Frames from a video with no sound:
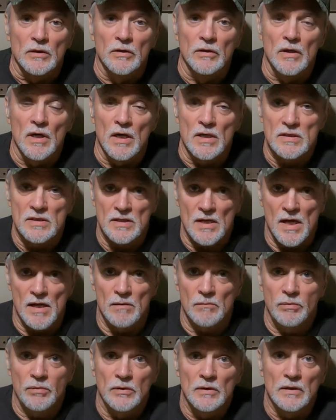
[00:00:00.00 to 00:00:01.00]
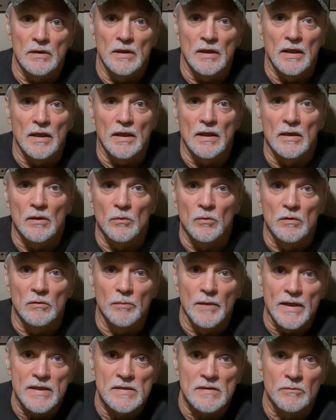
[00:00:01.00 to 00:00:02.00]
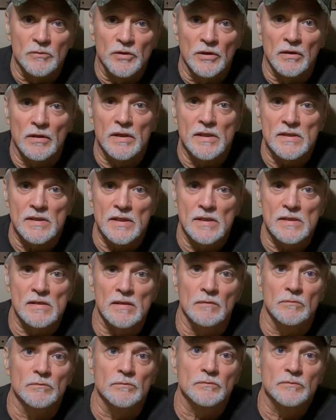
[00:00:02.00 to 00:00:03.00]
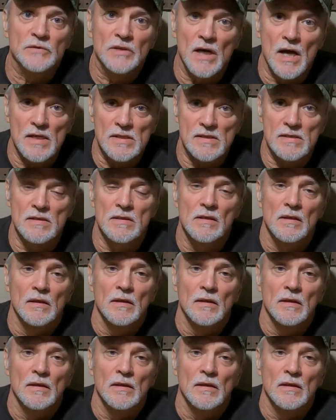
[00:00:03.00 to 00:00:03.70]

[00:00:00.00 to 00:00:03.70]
good hunts on them. We'll make some turkeys eat some dust.